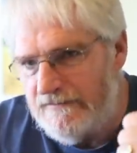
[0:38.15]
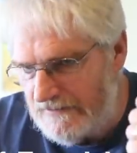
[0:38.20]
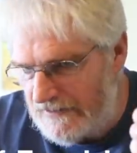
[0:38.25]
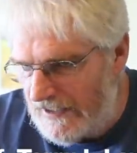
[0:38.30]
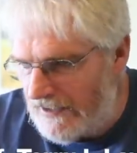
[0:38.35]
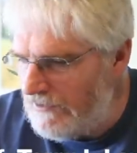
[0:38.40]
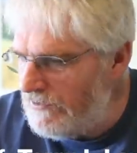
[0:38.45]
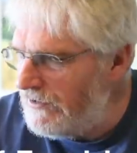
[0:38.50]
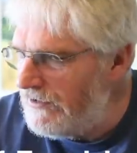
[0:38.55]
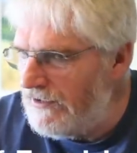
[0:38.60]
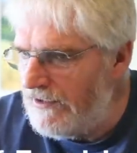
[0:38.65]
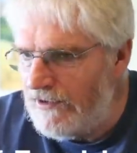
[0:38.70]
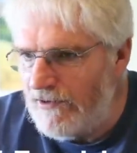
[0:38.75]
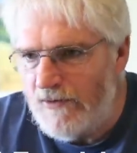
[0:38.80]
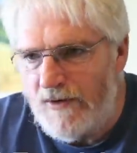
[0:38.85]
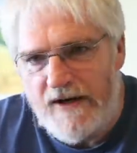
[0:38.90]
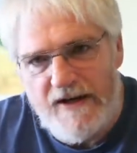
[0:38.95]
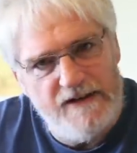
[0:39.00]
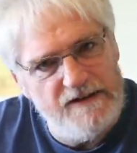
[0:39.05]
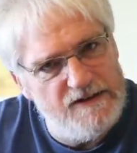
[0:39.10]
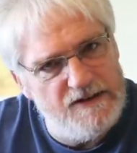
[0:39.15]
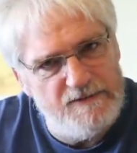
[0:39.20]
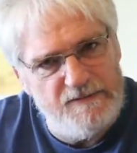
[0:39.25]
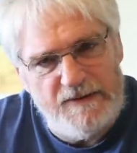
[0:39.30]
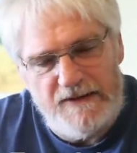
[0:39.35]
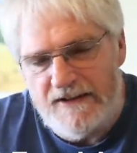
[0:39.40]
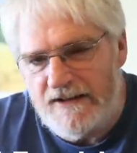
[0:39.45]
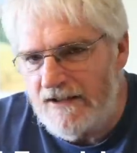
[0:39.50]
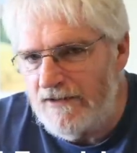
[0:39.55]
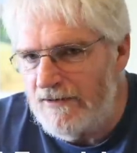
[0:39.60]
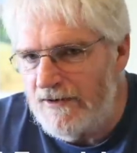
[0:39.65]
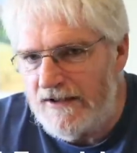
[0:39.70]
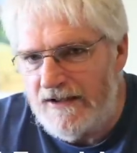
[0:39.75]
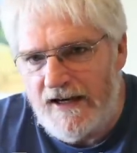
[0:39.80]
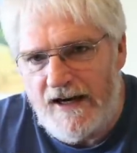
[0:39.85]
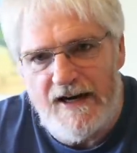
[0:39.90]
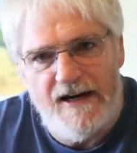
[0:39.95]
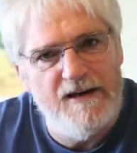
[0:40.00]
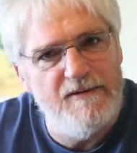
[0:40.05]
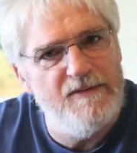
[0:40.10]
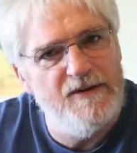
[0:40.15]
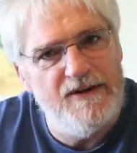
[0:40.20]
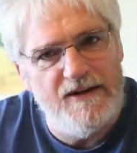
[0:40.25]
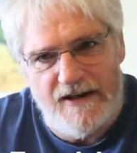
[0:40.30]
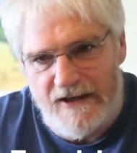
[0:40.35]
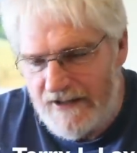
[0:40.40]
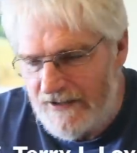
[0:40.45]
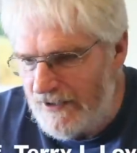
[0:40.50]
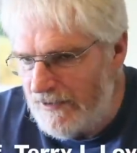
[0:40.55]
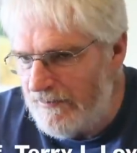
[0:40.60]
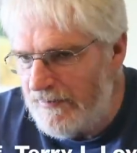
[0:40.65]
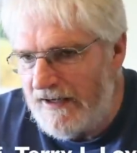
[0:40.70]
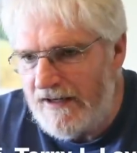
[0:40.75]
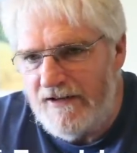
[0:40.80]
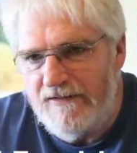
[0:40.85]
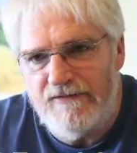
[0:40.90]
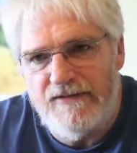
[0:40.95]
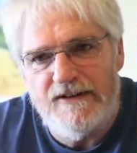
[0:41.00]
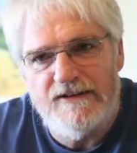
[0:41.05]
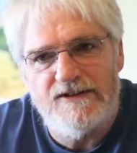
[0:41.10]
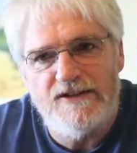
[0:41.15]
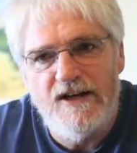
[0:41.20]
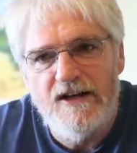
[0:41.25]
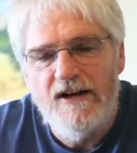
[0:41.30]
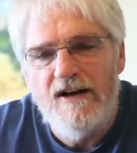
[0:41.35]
not only their wages, but their retirement and their benefits,